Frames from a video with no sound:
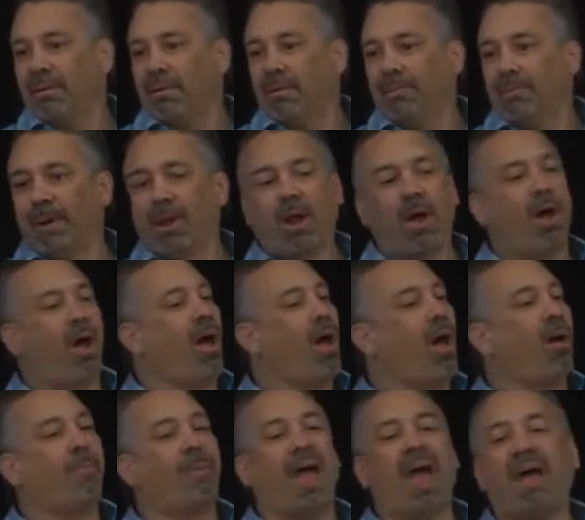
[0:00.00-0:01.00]

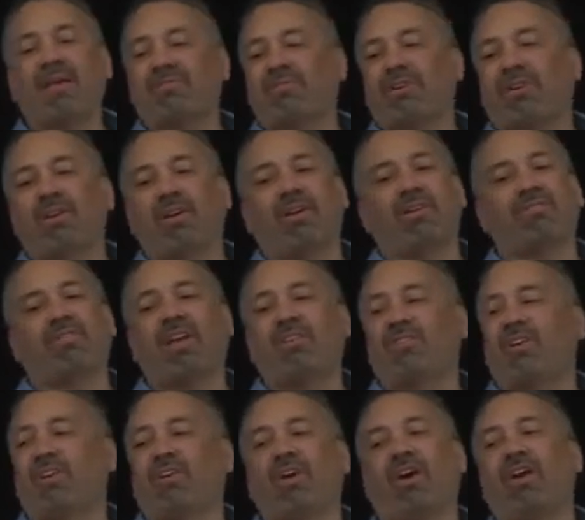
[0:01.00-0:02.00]
But Pastor, you're such a
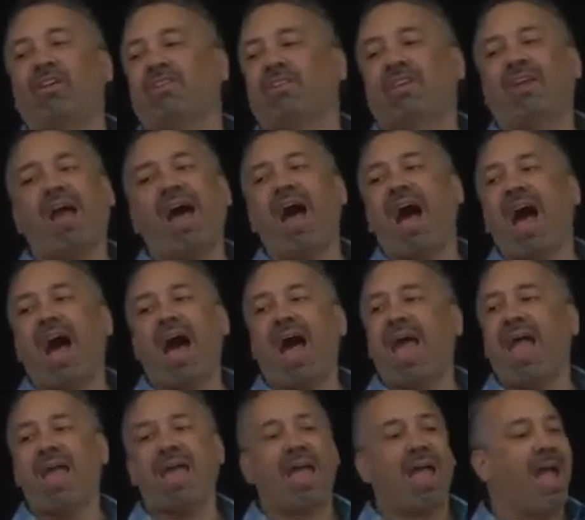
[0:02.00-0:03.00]
good
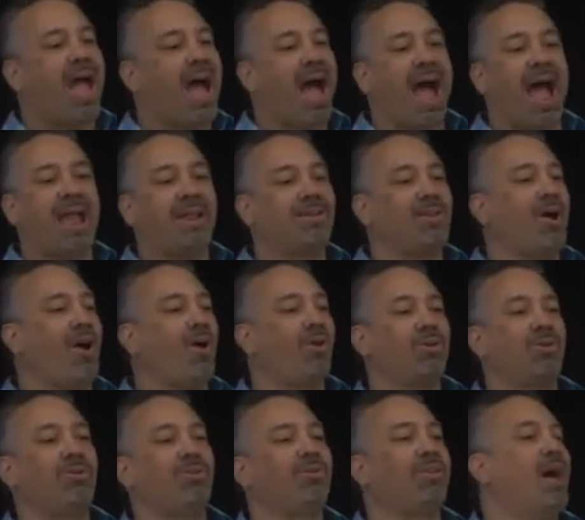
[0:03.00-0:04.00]
guy. I know
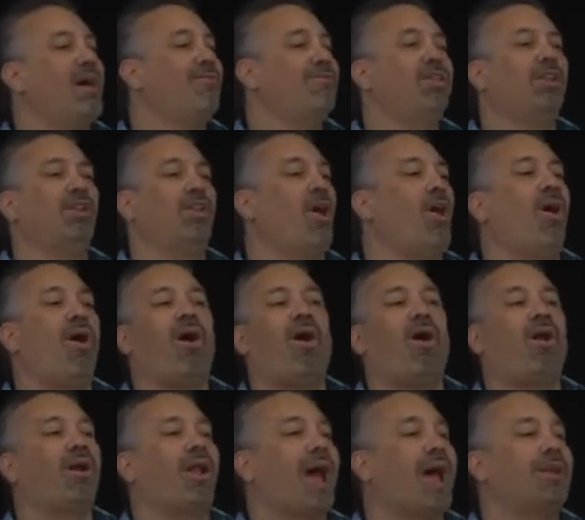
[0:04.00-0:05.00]
you love the
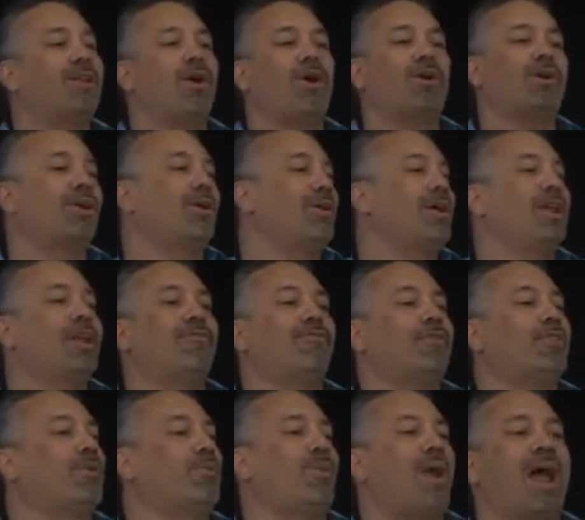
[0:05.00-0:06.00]
Lord. I know you're in it for
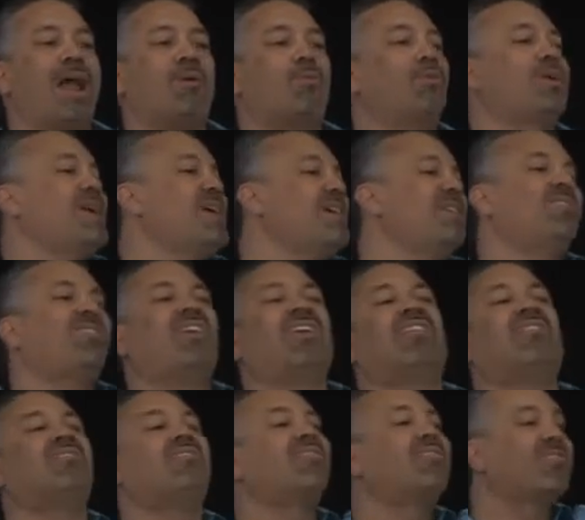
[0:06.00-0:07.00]
the right
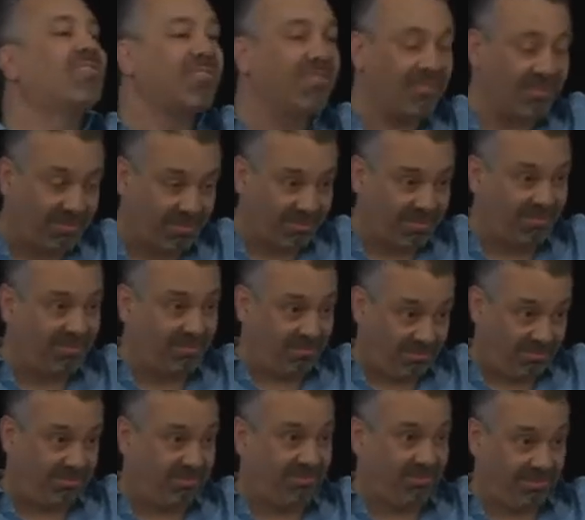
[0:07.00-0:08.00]
reasons.
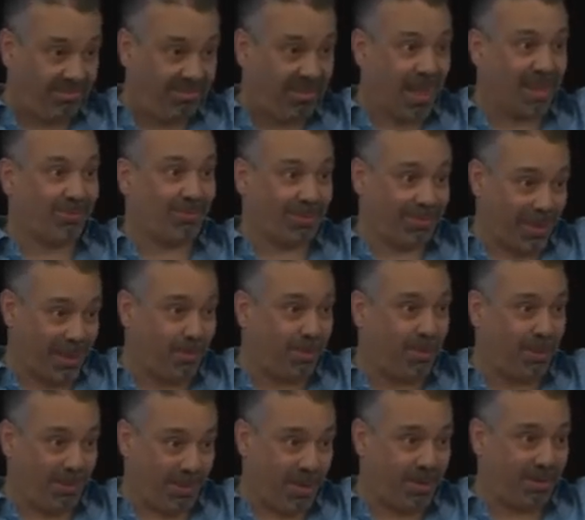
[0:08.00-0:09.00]
That's what they
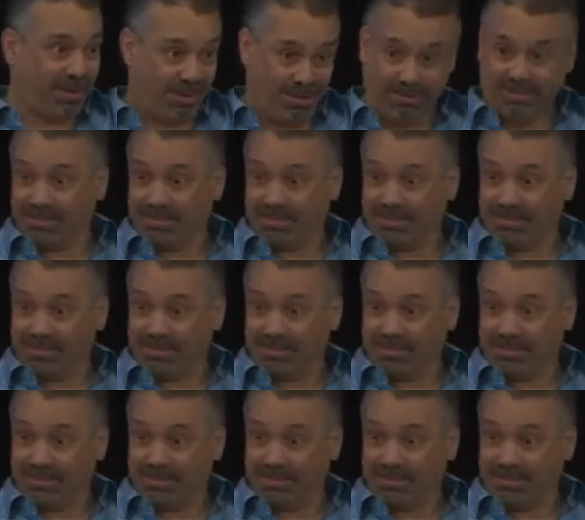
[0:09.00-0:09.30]
pull on you.